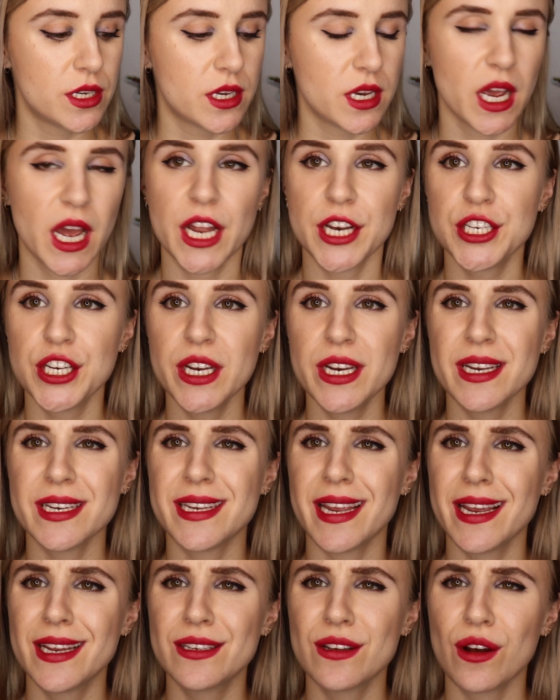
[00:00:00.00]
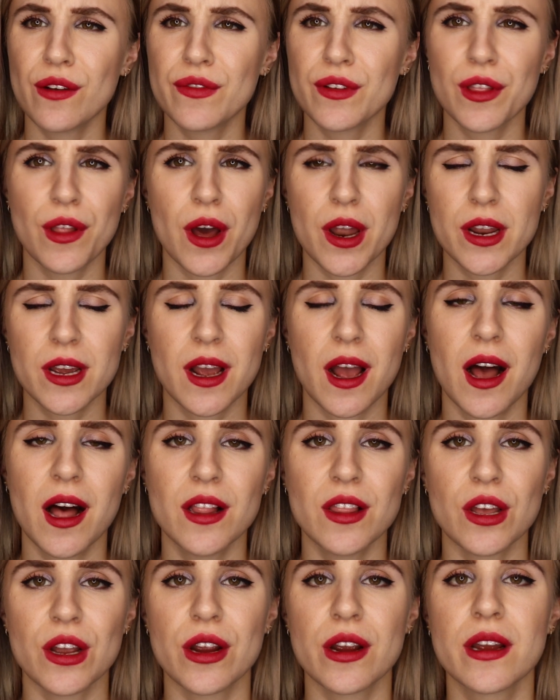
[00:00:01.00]
touch it, it takes off a lot of
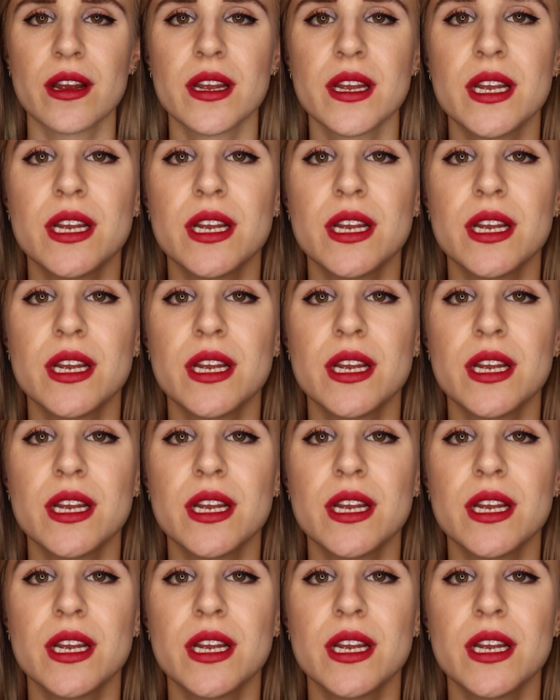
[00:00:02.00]
color.